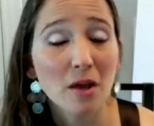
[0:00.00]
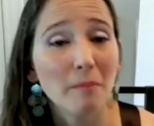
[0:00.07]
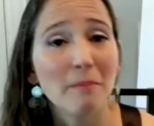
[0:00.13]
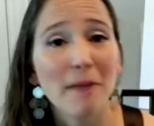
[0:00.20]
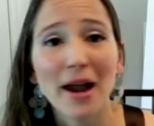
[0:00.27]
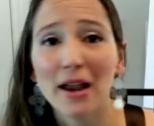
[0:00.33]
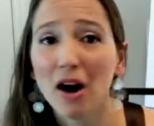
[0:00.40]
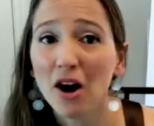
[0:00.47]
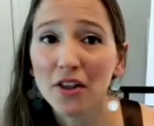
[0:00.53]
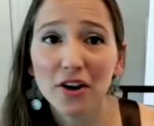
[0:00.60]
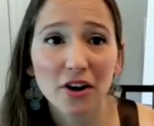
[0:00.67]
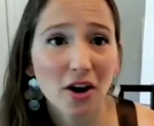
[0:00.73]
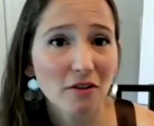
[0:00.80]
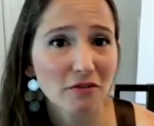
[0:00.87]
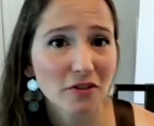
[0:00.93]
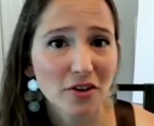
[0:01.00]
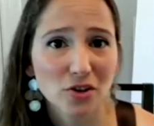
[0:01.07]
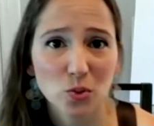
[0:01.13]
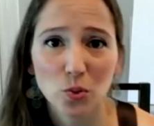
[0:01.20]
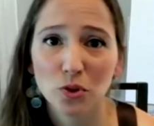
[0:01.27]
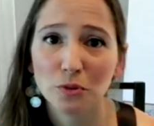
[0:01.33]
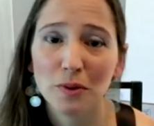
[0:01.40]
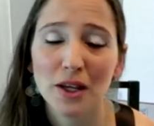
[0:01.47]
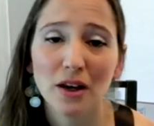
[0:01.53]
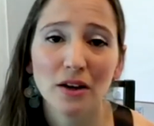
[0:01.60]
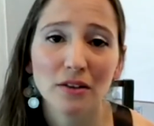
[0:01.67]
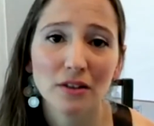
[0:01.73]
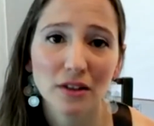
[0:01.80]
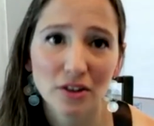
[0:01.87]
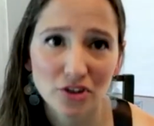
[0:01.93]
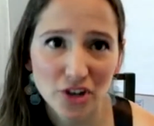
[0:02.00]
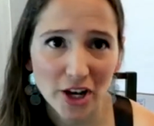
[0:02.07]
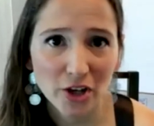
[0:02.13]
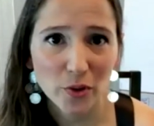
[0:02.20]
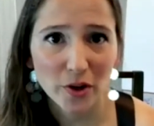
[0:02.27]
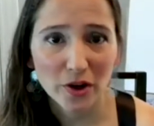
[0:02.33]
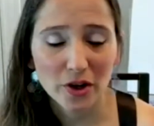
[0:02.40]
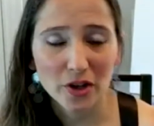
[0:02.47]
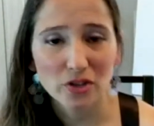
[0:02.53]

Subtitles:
My other conference won't be until January.